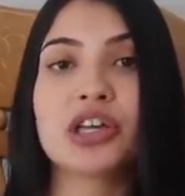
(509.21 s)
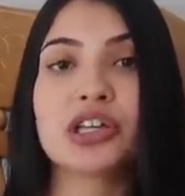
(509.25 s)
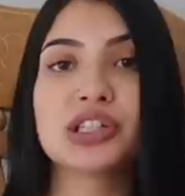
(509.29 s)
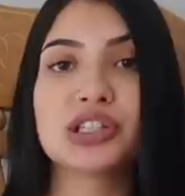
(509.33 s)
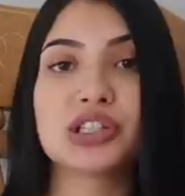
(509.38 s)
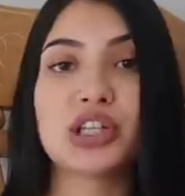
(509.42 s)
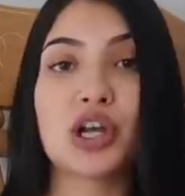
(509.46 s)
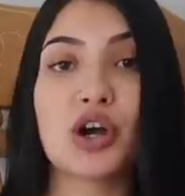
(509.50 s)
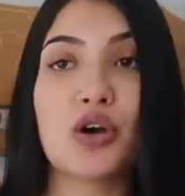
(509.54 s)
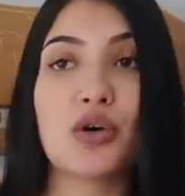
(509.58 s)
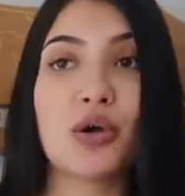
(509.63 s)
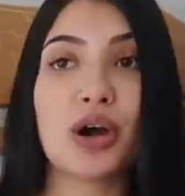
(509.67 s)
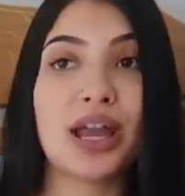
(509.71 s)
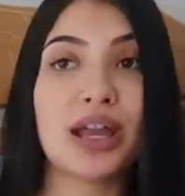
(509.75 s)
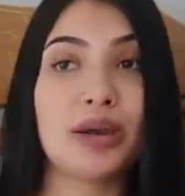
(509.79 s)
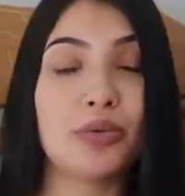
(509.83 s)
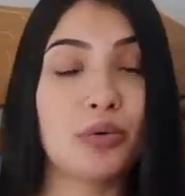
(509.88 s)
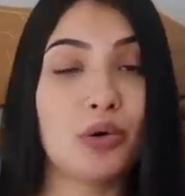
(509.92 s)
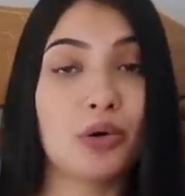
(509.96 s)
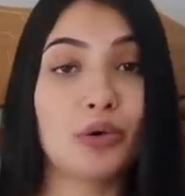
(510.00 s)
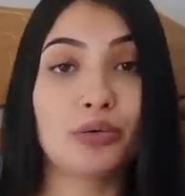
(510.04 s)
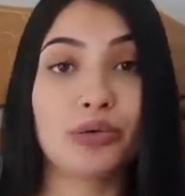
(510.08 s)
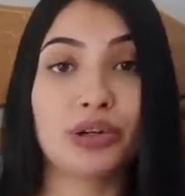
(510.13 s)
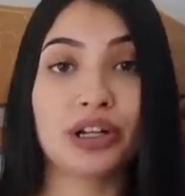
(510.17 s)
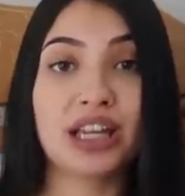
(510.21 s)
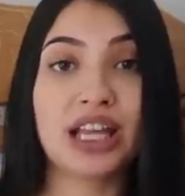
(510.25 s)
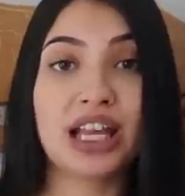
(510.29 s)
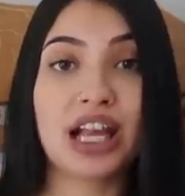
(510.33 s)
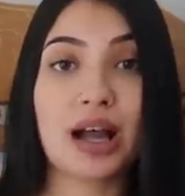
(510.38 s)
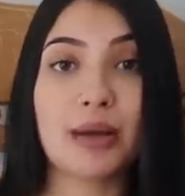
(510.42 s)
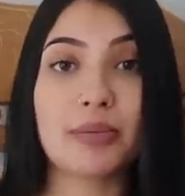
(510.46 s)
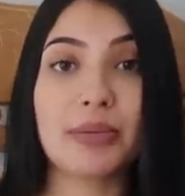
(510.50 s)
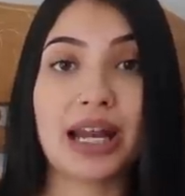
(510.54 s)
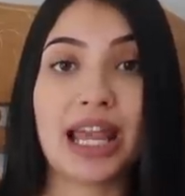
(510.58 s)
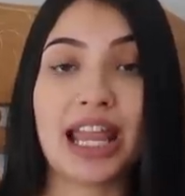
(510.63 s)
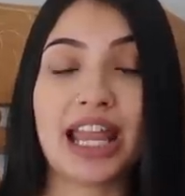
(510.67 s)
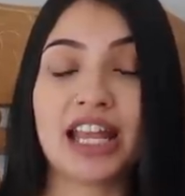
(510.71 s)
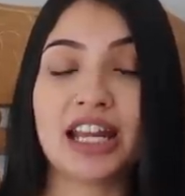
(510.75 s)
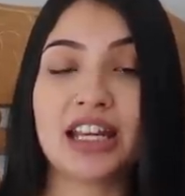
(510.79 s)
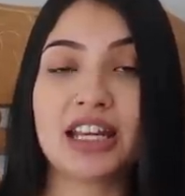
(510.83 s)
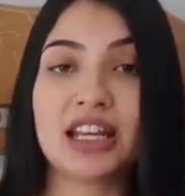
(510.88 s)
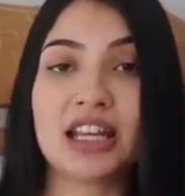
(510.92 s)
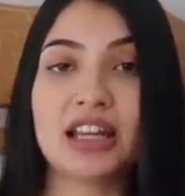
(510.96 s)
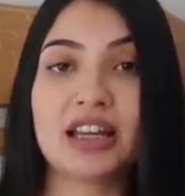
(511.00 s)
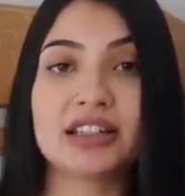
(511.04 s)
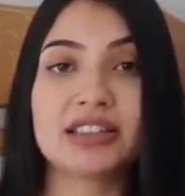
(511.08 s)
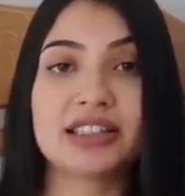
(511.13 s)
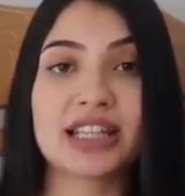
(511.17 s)
So it will really come in
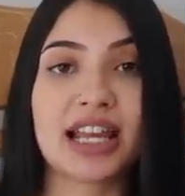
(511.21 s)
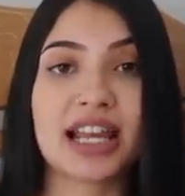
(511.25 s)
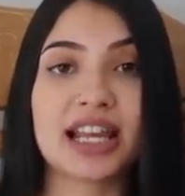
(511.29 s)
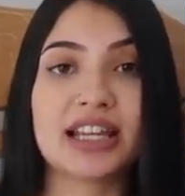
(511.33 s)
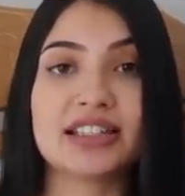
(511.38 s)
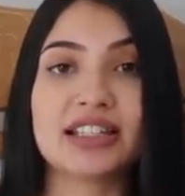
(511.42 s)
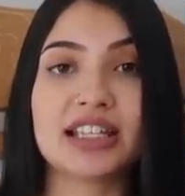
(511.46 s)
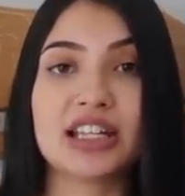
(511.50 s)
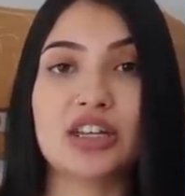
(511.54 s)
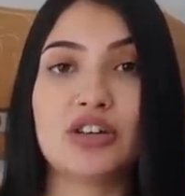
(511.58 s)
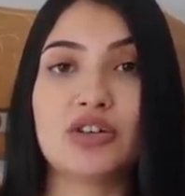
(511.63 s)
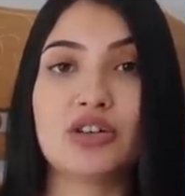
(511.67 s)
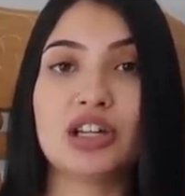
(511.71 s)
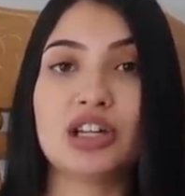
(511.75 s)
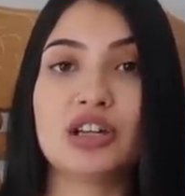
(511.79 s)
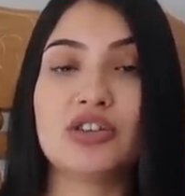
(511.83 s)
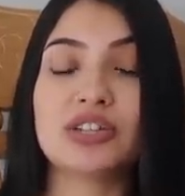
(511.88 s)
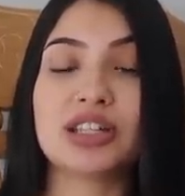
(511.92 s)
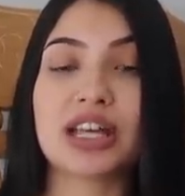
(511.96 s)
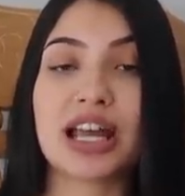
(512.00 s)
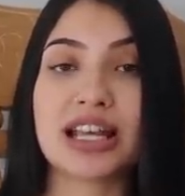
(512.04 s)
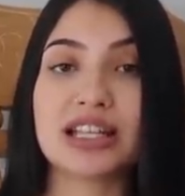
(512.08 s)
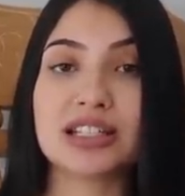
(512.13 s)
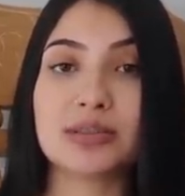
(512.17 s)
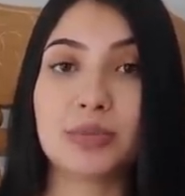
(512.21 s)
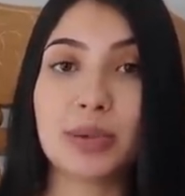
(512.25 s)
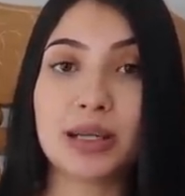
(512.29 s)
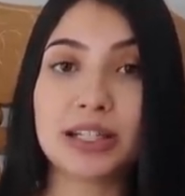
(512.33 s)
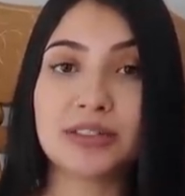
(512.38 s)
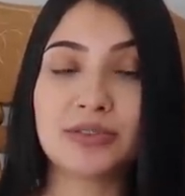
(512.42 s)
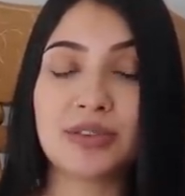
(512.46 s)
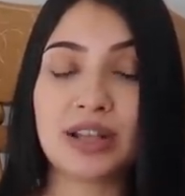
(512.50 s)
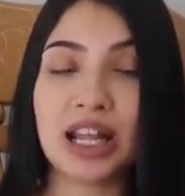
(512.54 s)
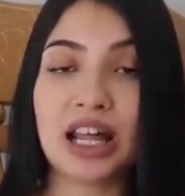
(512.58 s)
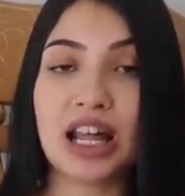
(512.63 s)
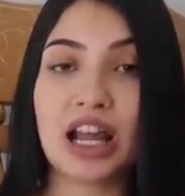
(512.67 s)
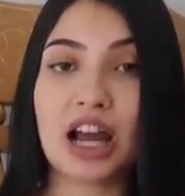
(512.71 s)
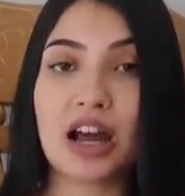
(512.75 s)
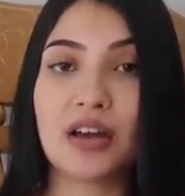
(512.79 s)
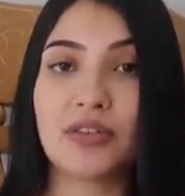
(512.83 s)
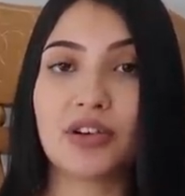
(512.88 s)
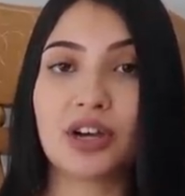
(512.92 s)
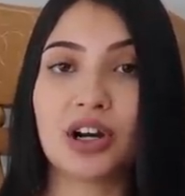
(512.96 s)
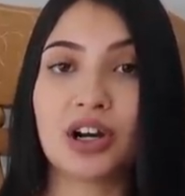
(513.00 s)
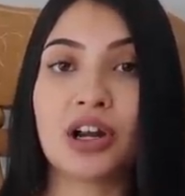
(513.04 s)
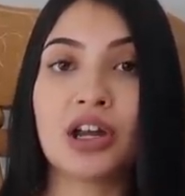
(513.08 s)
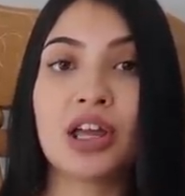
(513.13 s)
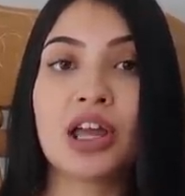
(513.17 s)
handy because like I said, you can use it as a breastfeeding
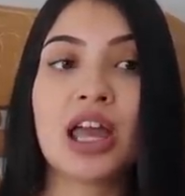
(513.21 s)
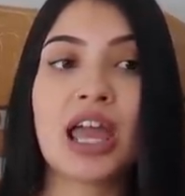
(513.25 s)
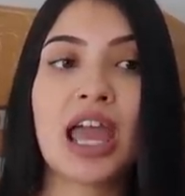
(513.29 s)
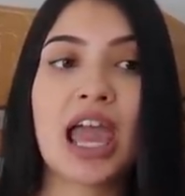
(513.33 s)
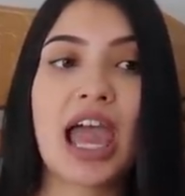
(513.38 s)
cover.